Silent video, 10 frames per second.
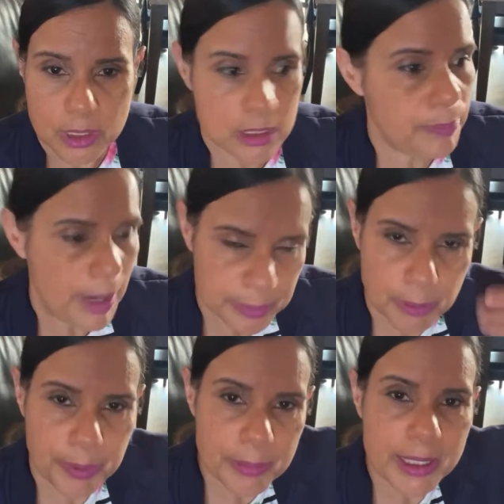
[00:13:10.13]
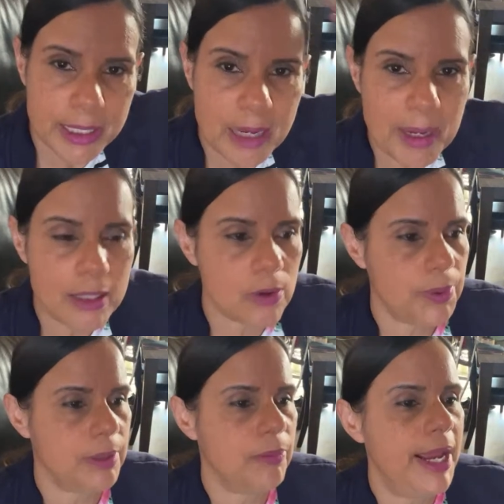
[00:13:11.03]
because it popped up in my damn
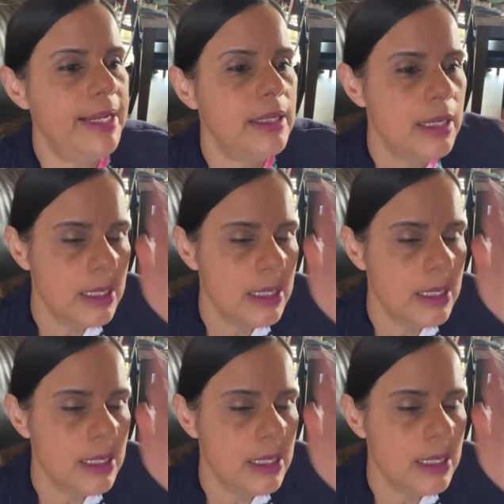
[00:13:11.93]
algorithm, right?